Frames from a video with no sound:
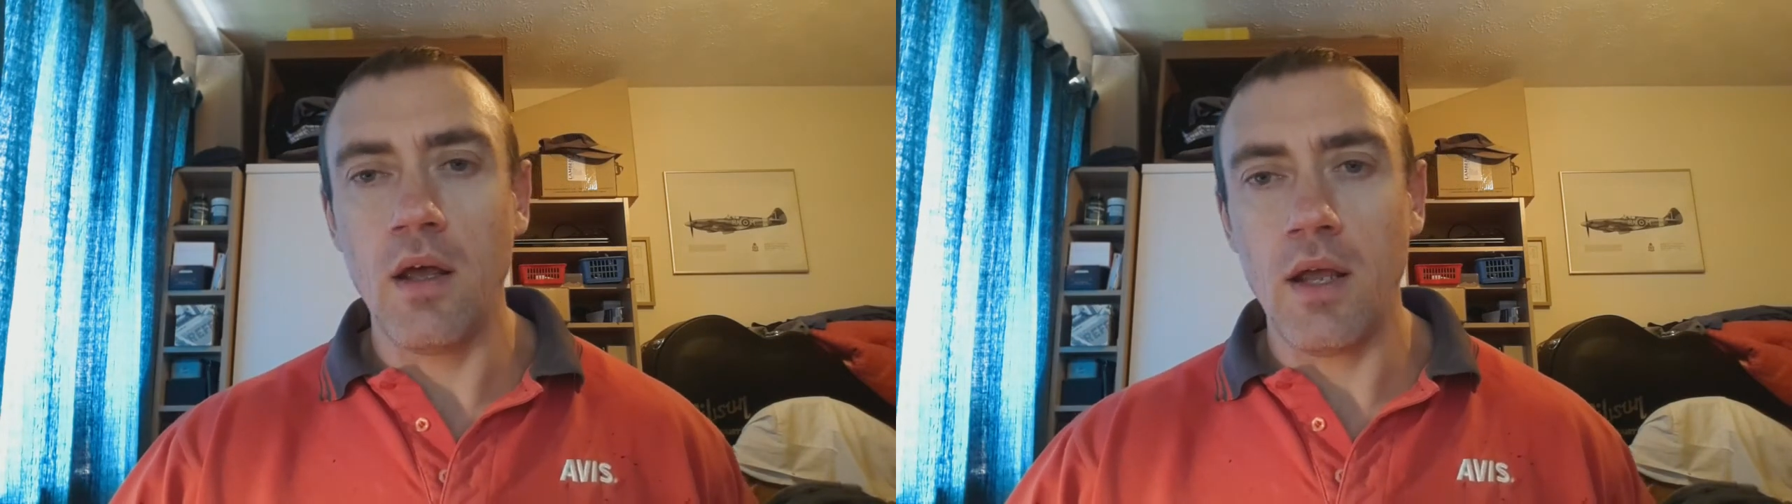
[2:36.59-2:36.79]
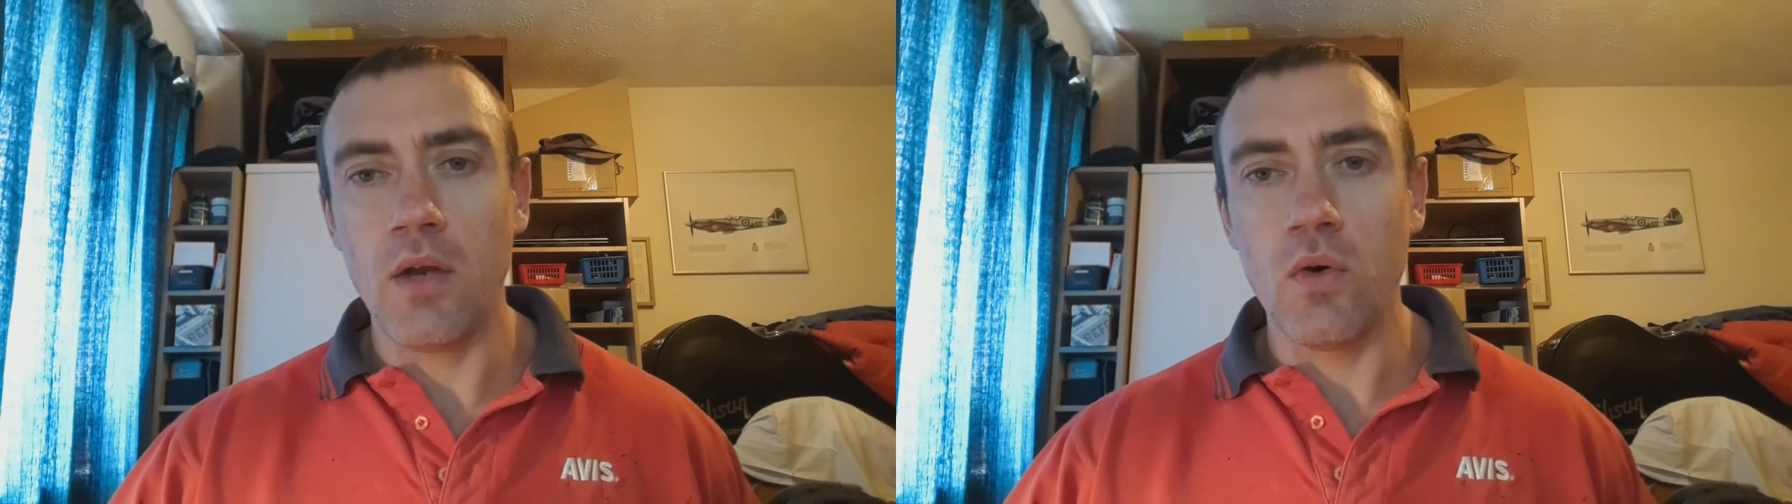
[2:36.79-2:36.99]

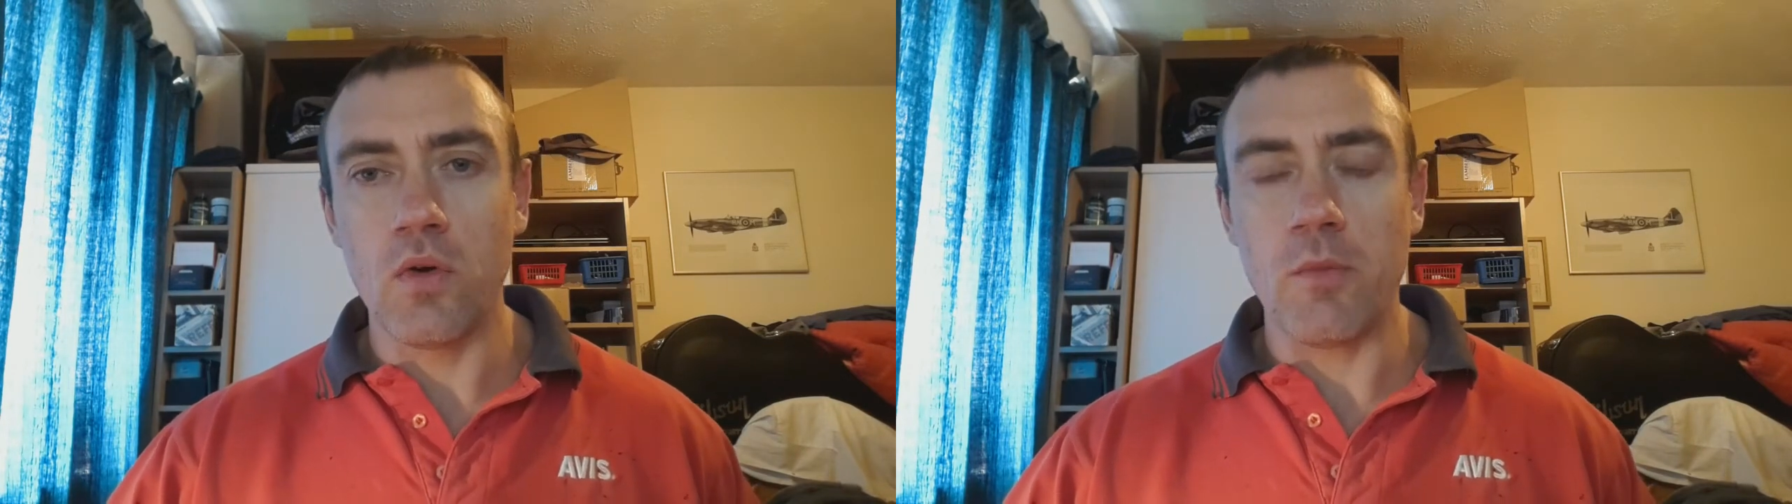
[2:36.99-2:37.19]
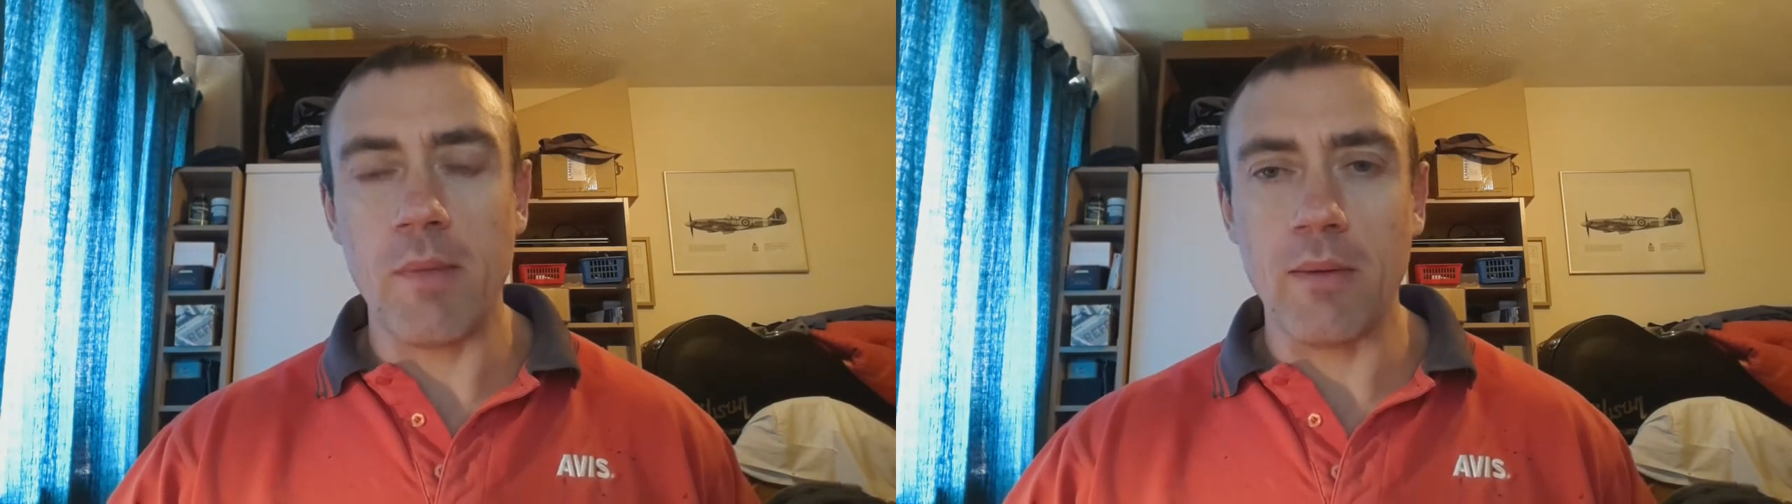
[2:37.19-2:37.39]
in
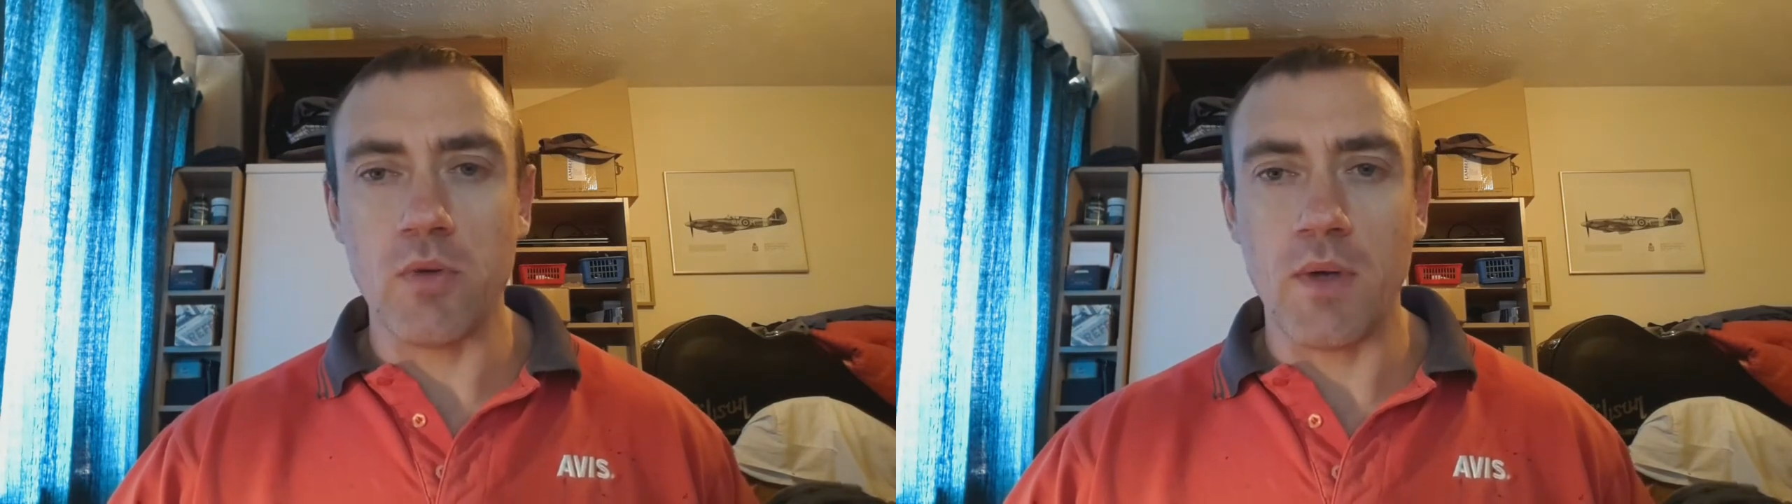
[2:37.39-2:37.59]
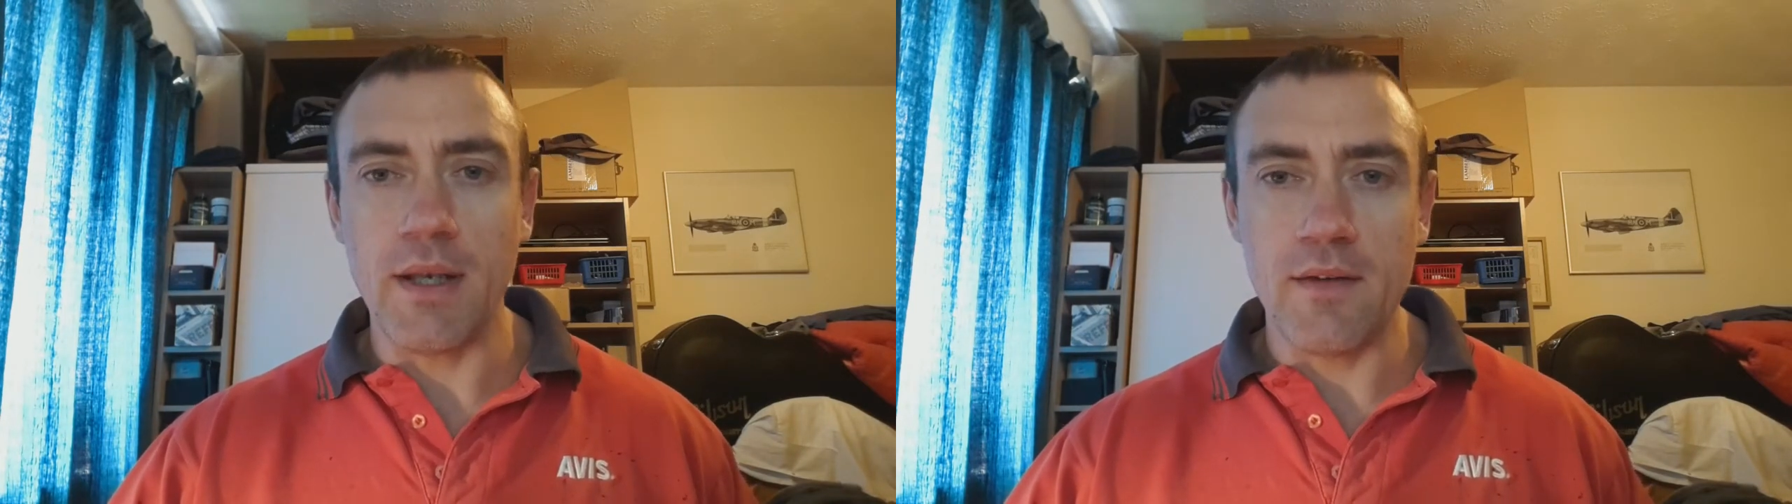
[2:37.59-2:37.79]
order to be able
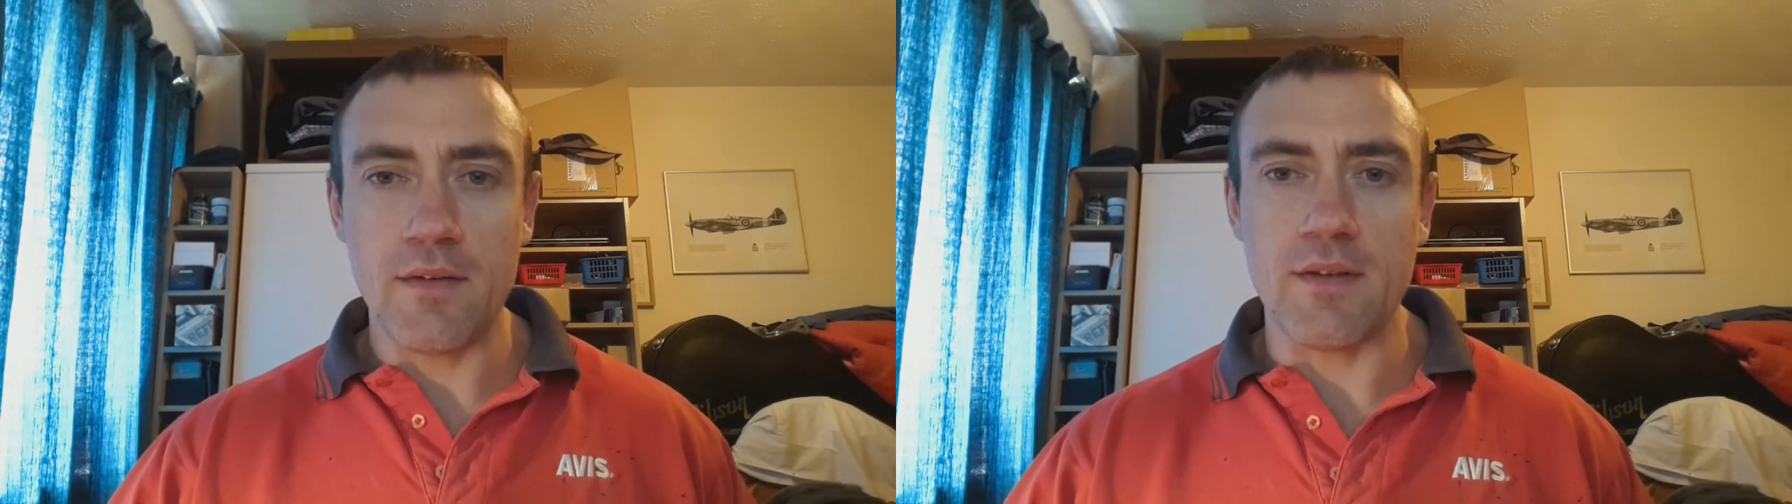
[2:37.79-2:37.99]
to at least